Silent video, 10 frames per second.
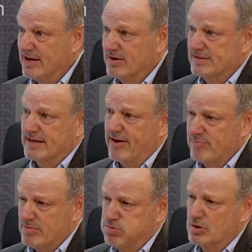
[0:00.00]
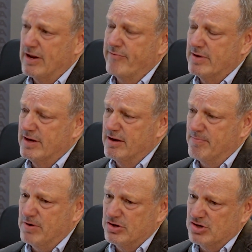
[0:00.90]
there as a government, put government under
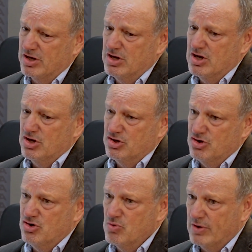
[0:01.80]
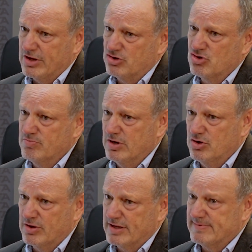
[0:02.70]
pressure to do what they should be
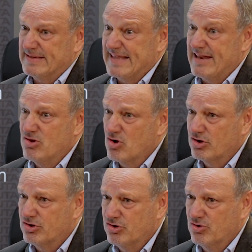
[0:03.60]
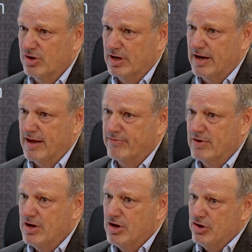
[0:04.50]
doing in that space. They're not doing enough.
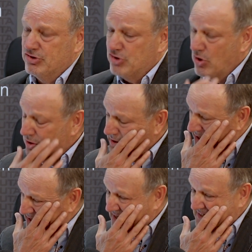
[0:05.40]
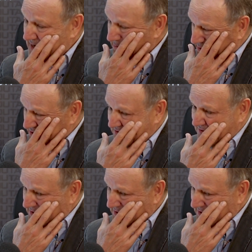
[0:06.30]
So it is up to civil